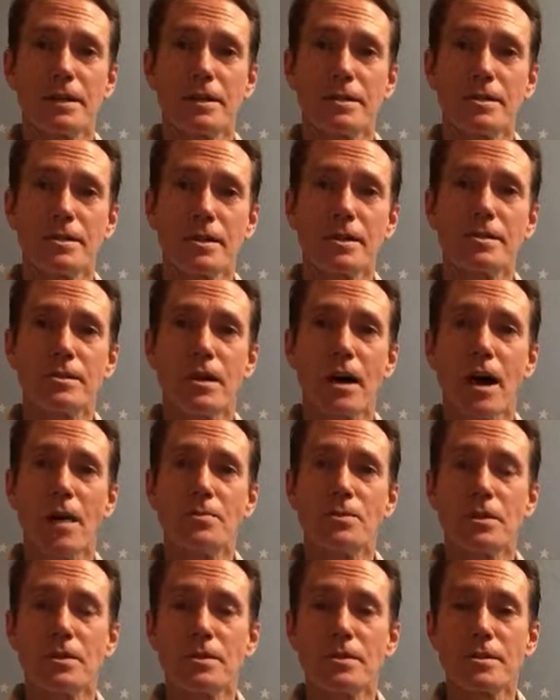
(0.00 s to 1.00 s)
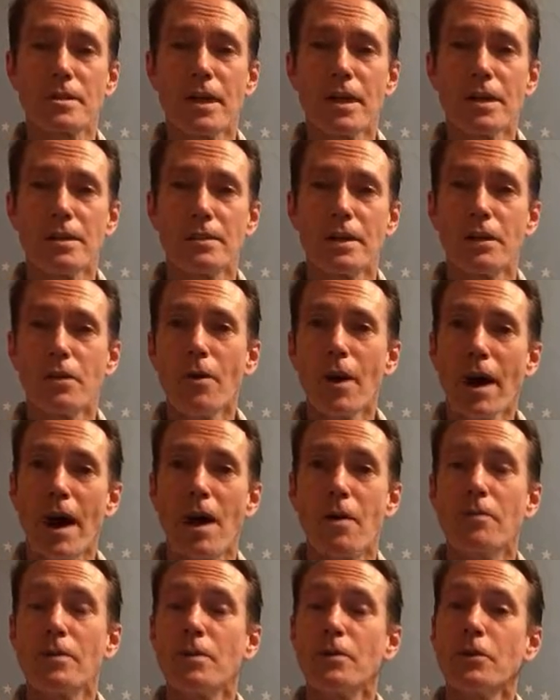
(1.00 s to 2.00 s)
6 options that you
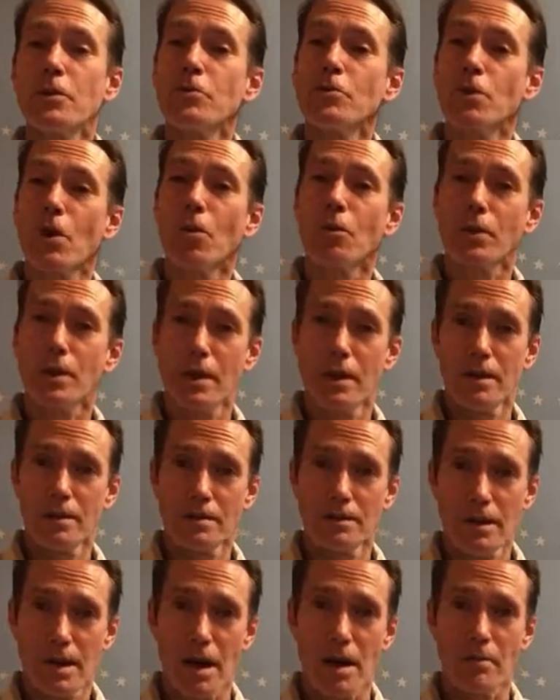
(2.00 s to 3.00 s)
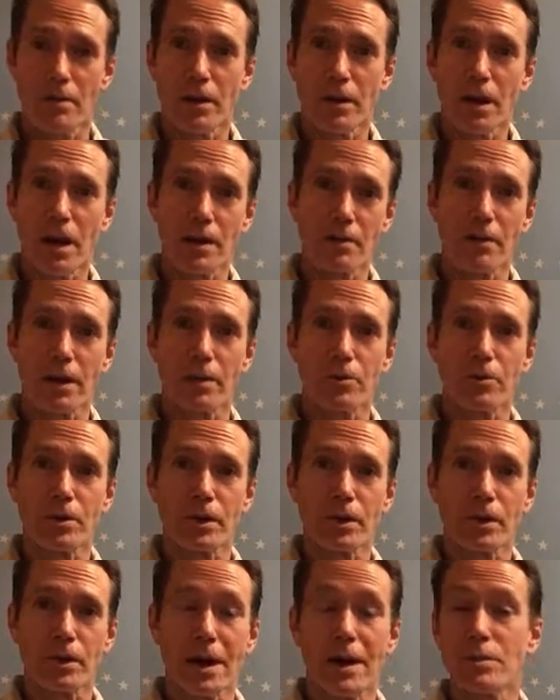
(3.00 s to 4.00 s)
have if you don't have a lot of
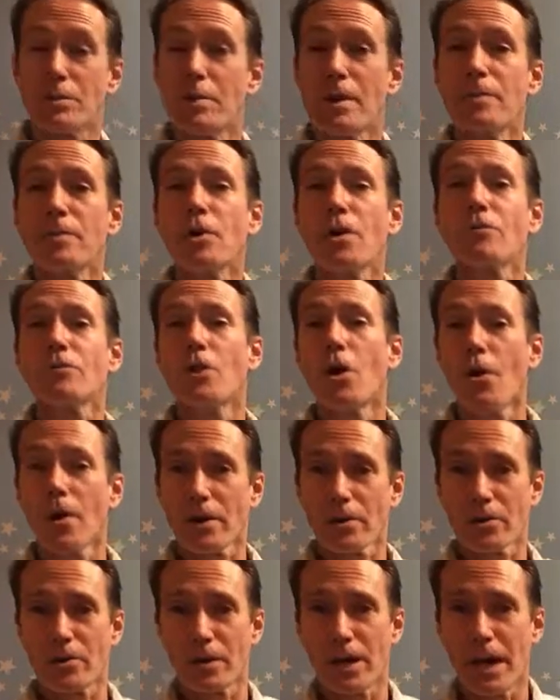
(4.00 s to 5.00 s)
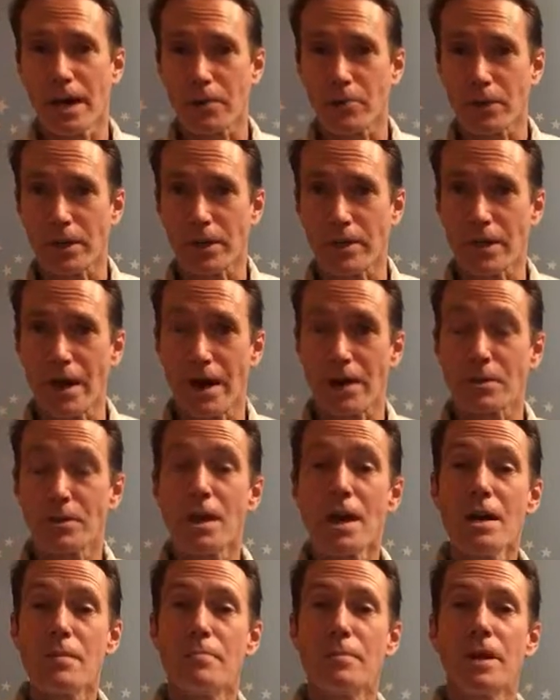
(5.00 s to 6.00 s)
equity in your house. Maybe you have no equity in the
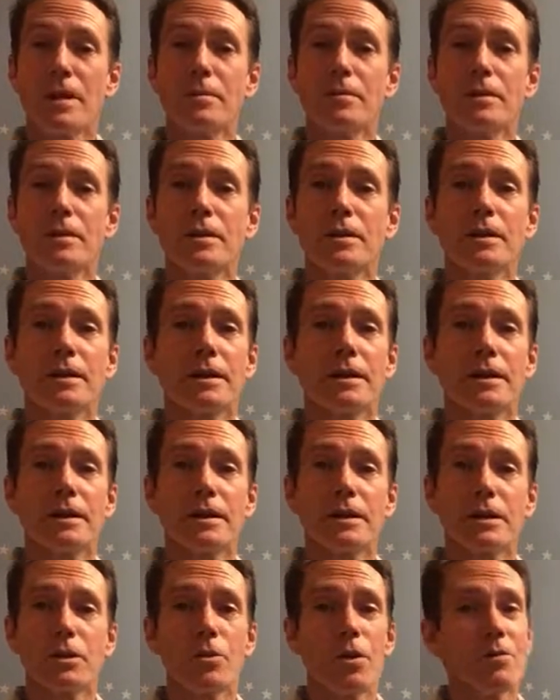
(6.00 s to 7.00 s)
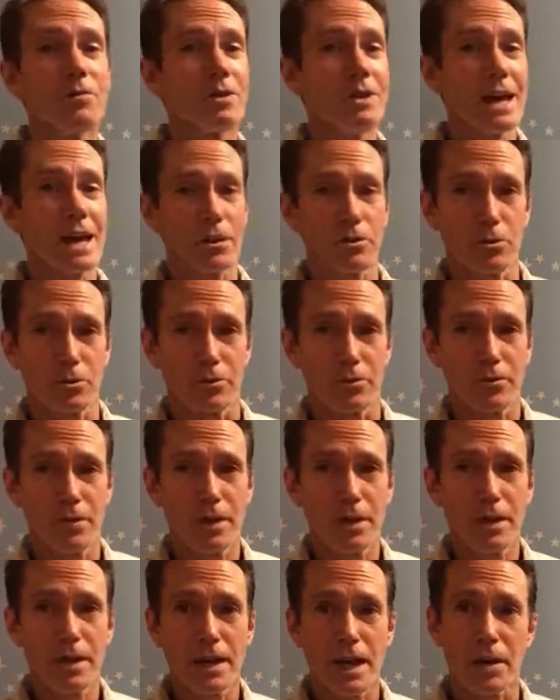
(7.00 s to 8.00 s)
house. Maybe you have negative
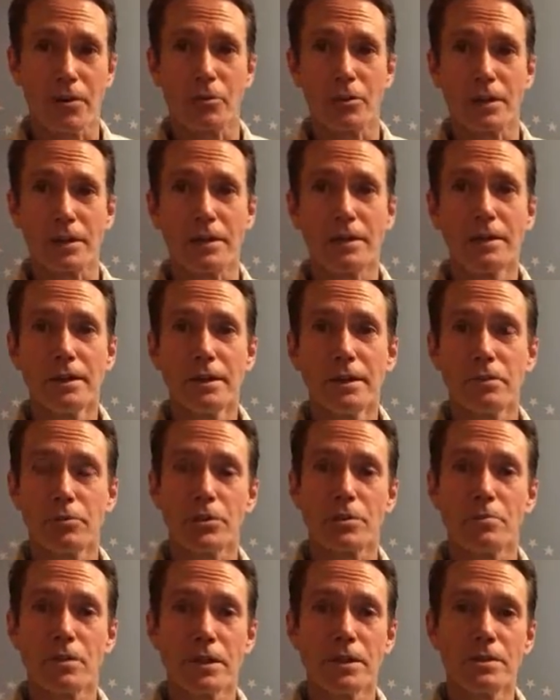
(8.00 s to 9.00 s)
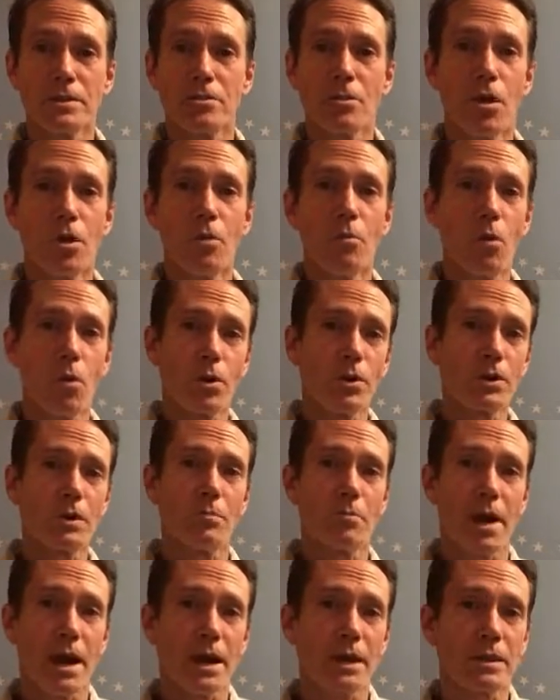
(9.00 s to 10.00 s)
equity, which means you owe more to
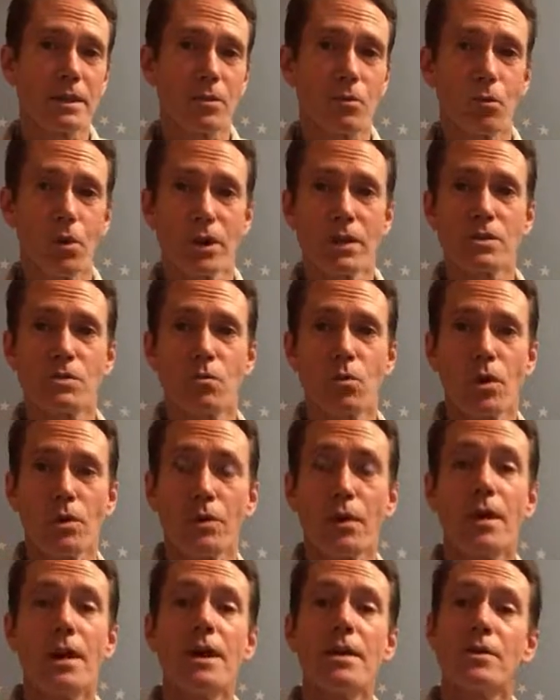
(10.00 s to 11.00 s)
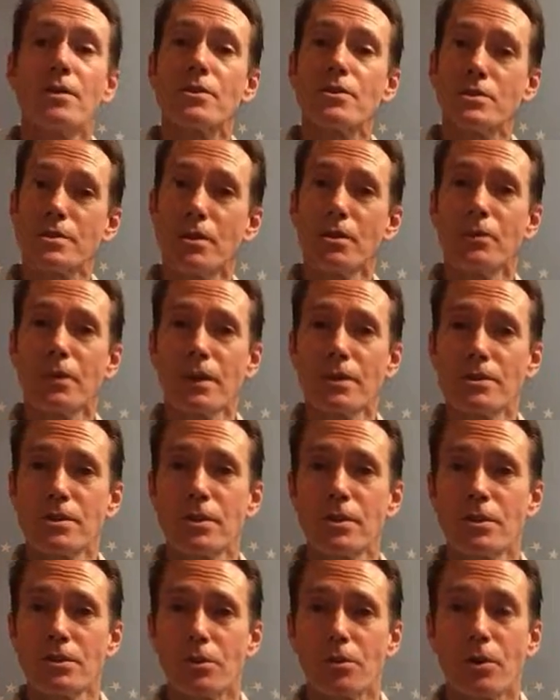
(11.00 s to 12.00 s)
the bank than what it's worth. There's still things
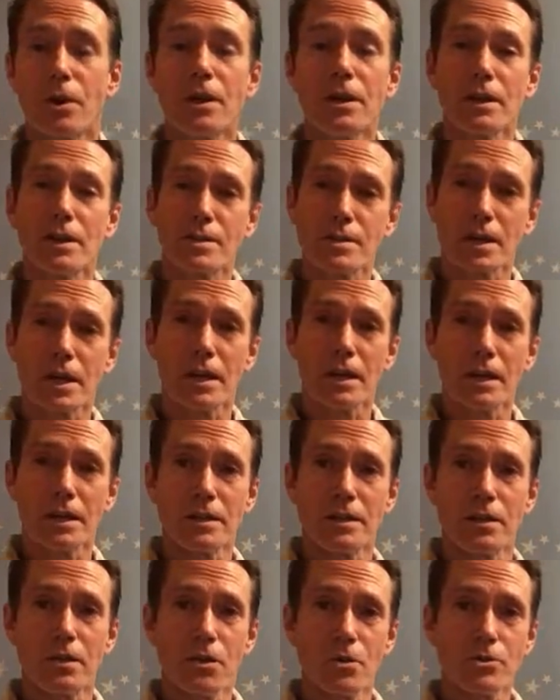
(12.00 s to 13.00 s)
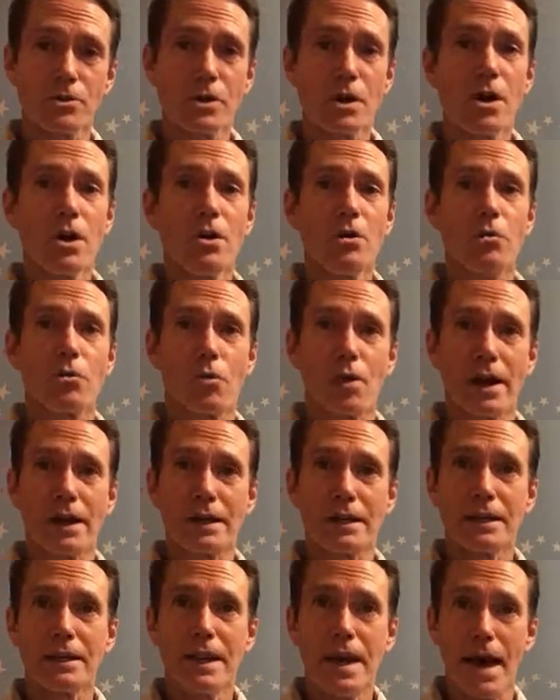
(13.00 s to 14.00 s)
you can do. Let's get into those
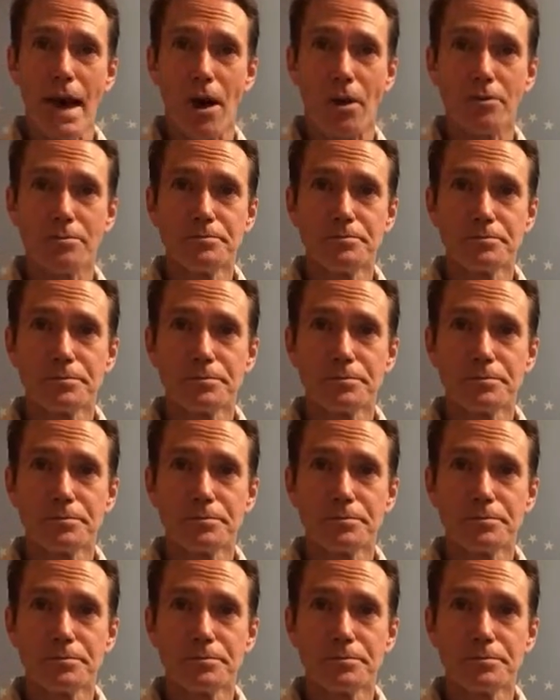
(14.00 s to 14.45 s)
right now.